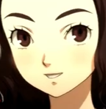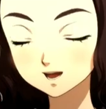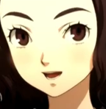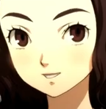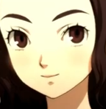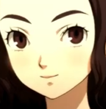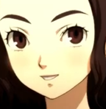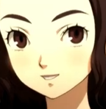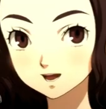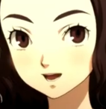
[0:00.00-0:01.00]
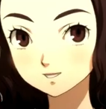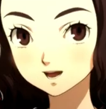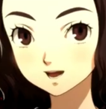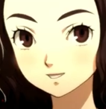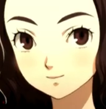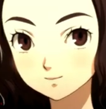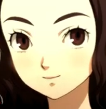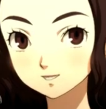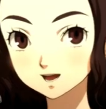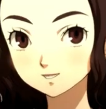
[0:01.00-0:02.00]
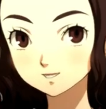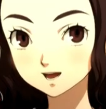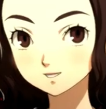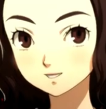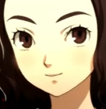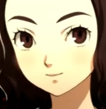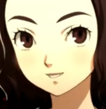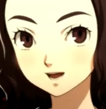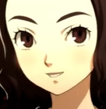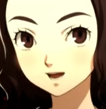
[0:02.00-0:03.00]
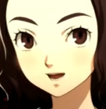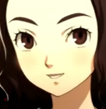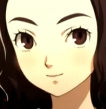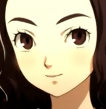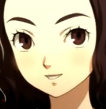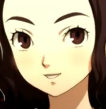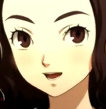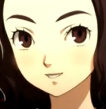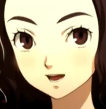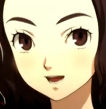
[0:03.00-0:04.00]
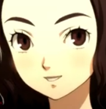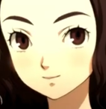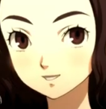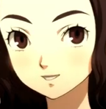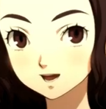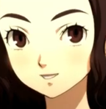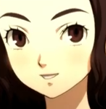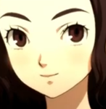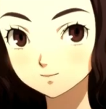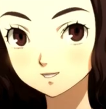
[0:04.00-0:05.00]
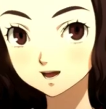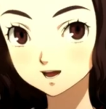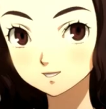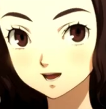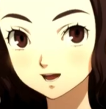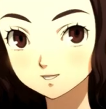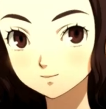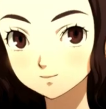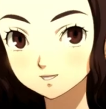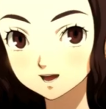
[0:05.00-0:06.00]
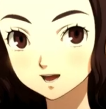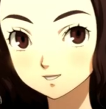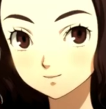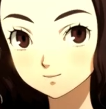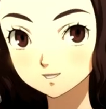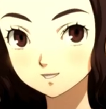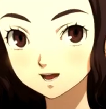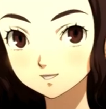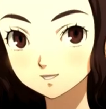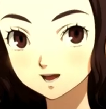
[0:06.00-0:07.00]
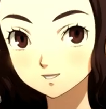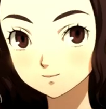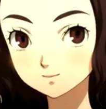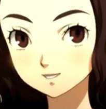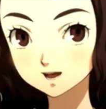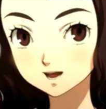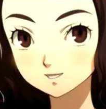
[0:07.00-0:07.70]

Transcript: seem like the only ones changing this crappy world for the better. They're not just fighting with their lives to save the people in trouble. They inspire